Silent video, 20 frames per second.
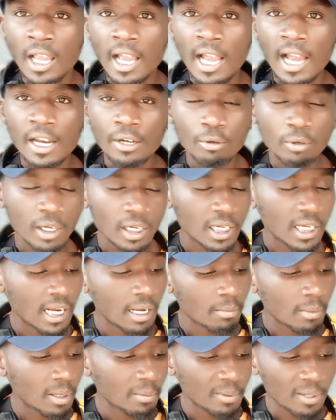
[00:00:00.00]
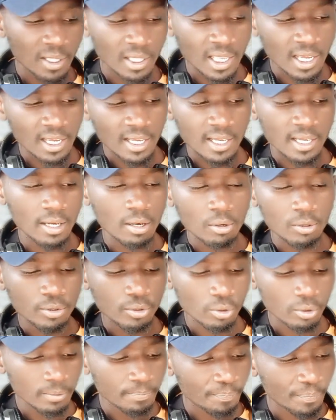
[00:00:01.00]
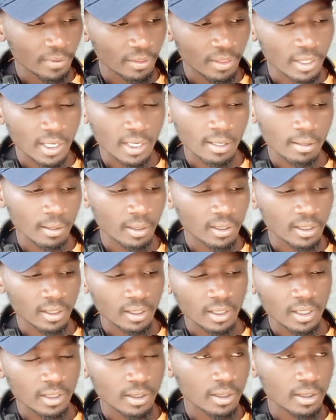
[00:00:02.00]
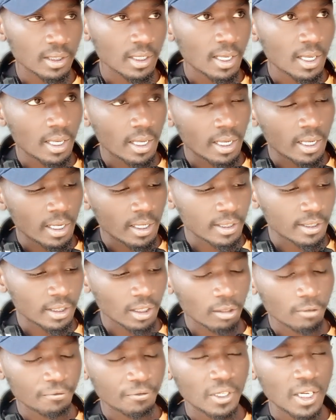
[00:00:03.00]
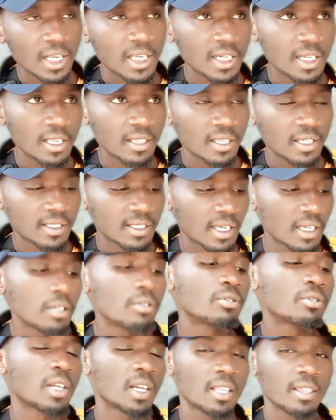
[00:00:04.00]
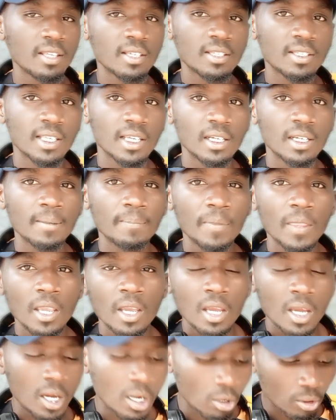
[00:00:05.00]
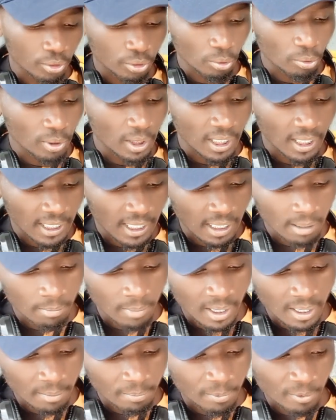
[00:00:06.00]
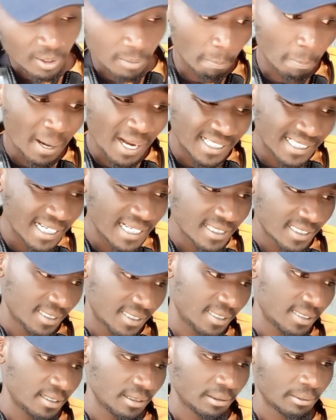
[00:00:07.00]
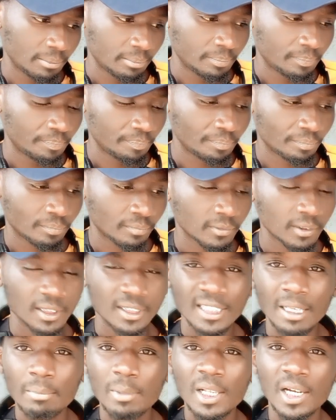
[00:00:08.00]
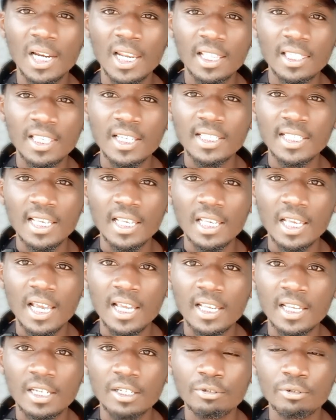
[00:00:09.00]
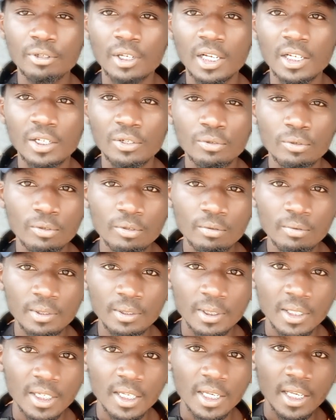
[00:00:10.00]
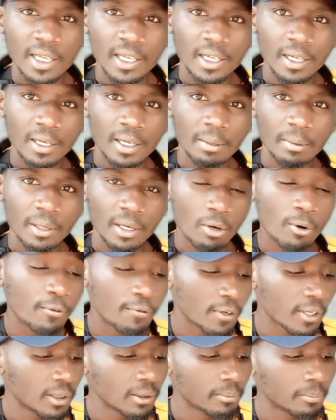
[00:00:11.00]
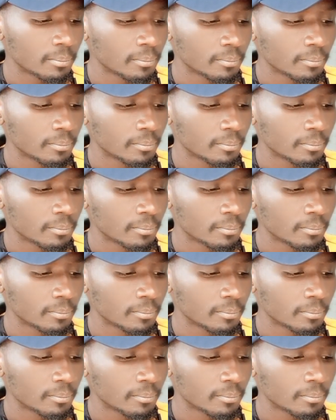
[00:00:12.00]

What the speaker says: And you can come up with also the techniques. Instead of sliding this side, you slide this side. Also, you can come up with patterns. Something like this I usually do often.